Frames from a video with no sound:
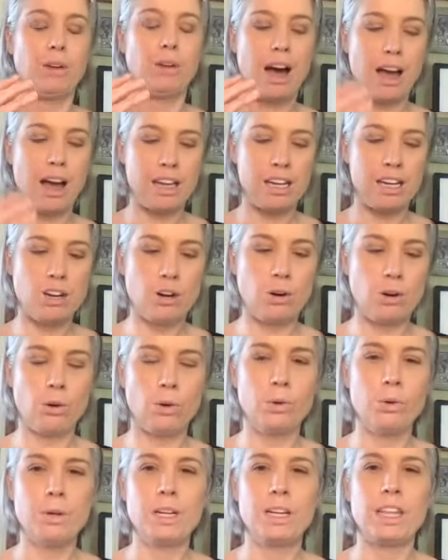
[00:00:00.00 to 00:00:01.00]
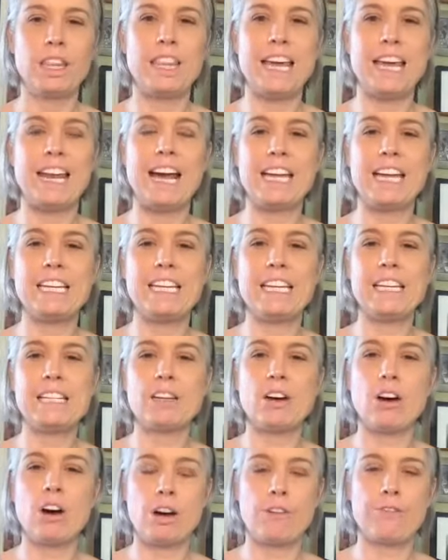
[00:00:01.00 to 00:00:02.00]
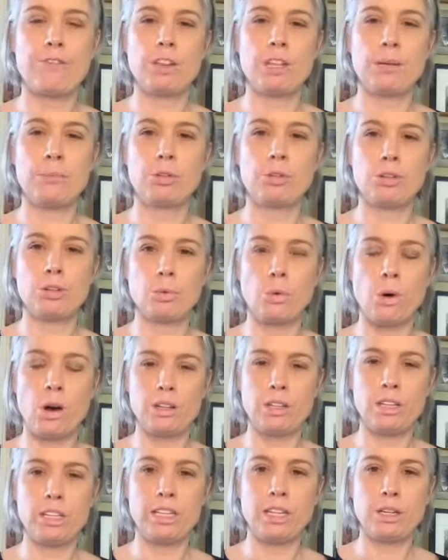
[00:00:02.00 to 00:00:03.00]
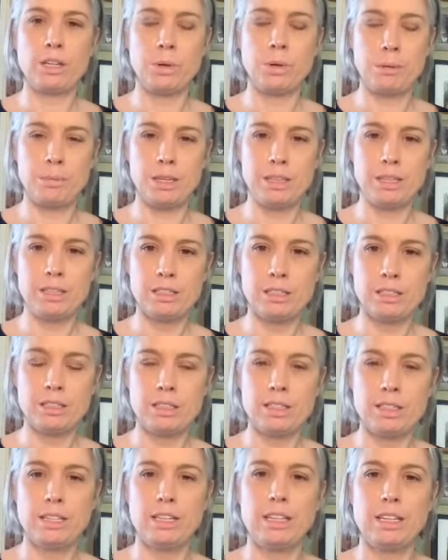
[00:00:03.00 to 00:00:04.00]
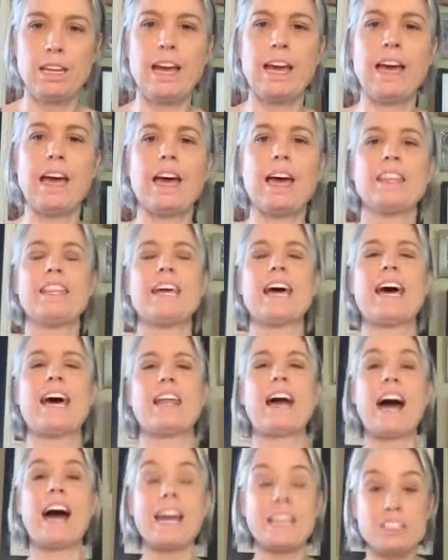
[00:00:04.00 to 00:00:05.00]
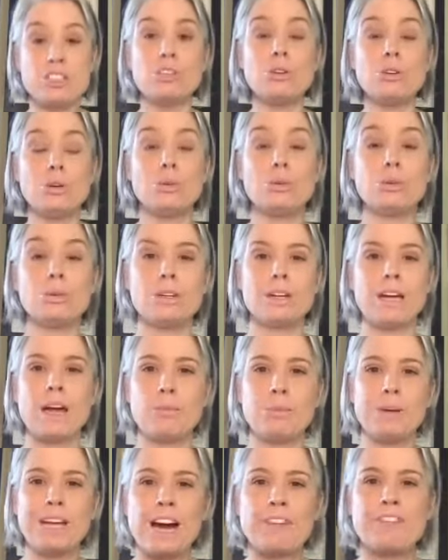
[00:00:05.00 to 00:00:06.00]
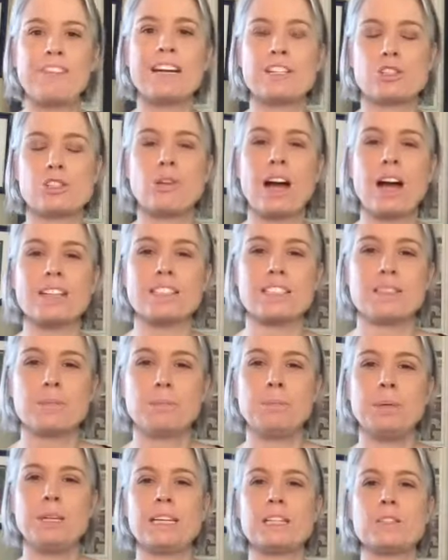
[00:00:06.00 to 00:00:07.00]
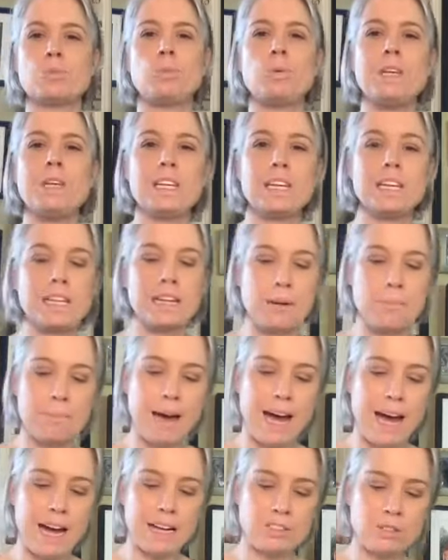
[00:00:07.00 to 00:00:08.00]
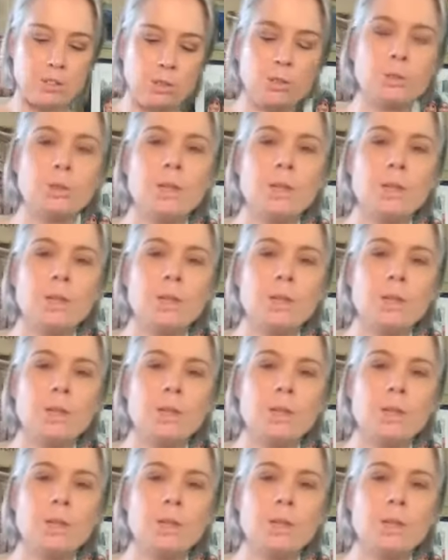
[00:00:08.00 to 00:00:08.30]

I know that I need to offer them good quality equipment and that I do and we have that trust because we can come back to